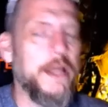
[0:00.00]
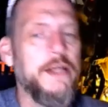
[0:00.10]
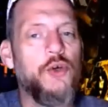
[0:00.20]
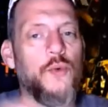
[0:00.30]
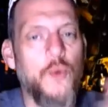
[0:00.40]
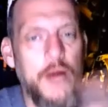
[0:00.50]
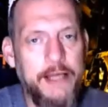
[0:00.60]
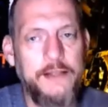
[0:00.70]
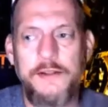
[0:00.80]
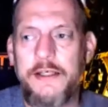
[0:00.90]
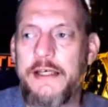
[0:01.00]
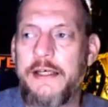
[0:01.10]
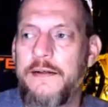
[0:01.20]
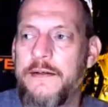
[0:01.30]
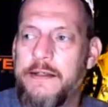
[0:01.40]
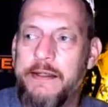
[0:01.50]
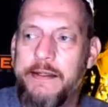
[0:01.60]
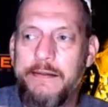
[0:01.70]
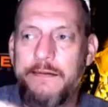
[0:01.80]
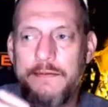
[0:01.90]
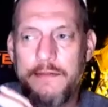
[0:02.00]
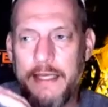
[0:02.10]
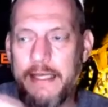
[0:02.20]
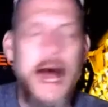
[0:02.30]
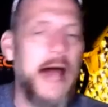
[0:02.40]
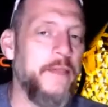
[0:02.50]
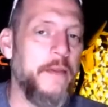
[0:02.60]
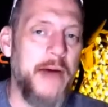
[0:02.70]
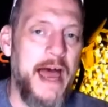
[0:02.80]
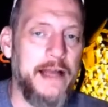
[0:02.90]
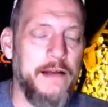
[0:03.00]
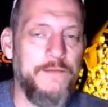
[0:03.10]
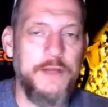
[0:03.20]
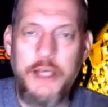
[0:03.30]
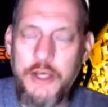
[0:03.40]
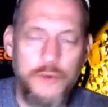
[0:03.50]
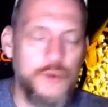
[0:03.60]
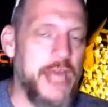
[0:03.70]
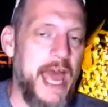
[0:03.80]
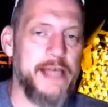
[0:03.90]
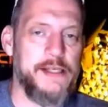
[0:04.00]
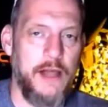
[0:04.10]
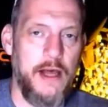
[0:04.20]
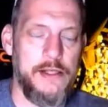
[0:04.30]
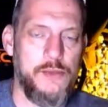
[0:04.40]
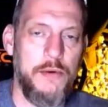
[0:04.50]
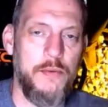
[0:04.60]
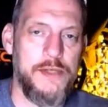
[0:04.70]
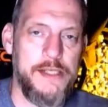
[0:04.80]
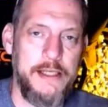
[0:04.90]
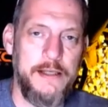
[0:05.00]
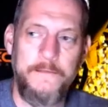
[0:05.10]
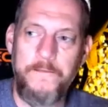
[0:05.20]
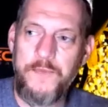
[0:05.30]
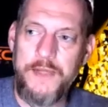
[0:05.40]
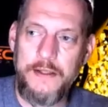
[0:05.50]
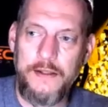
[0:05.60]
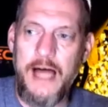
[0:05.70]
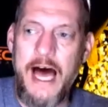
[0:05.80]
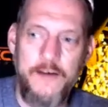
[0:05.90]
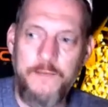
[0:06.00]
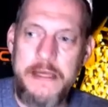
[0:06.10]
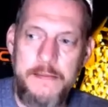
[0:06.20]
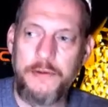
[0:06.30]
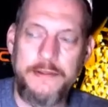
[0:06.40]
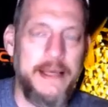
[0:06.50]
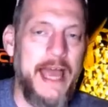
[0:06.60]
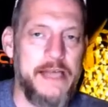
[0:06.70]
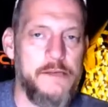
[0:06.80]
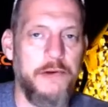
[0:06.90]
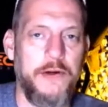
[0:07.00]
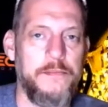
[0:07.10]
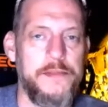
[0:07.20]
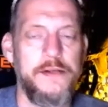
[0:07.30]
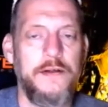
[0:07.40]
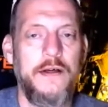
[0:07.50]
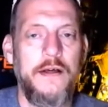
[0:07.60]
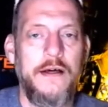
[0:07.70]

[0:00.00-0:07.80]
went directly and got in the back of huge gas lines. We were seeing a lot of people at the gas pumps,